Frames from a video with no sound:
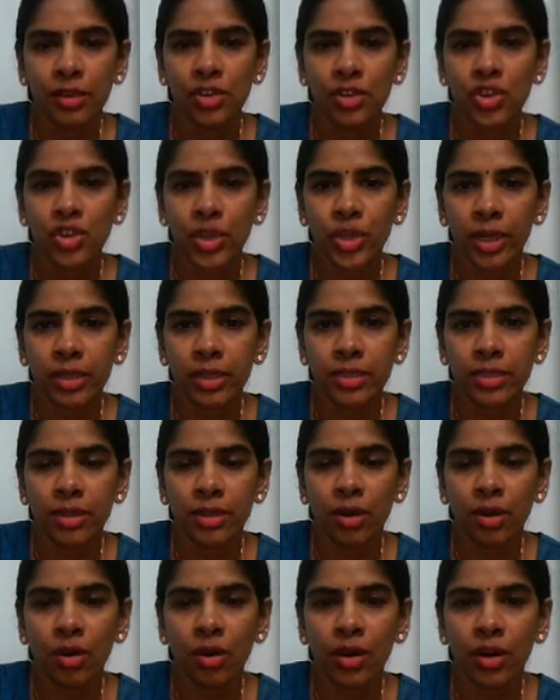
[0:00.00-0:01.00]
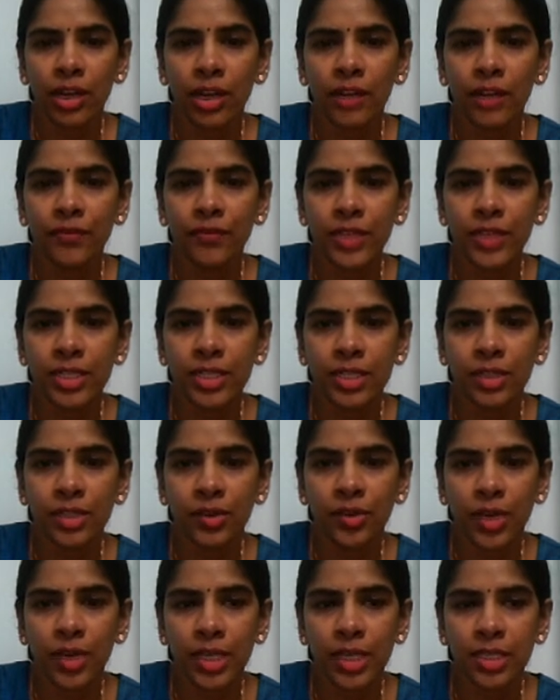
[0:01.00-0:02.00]
shells or infested
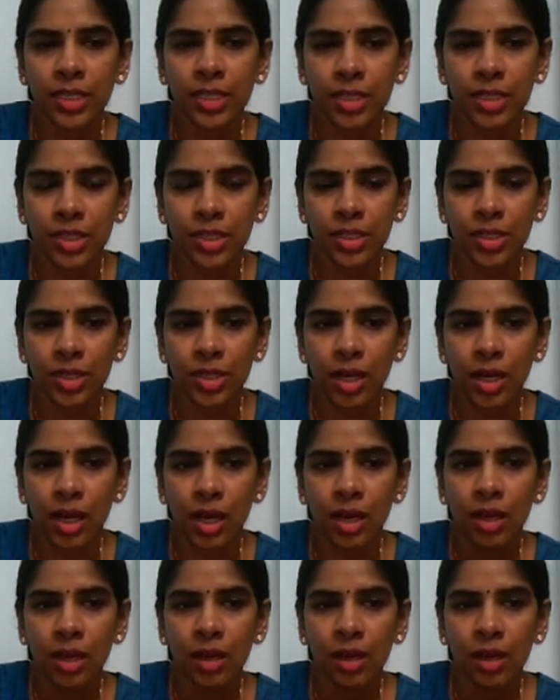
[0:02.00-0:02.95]
grains, etc.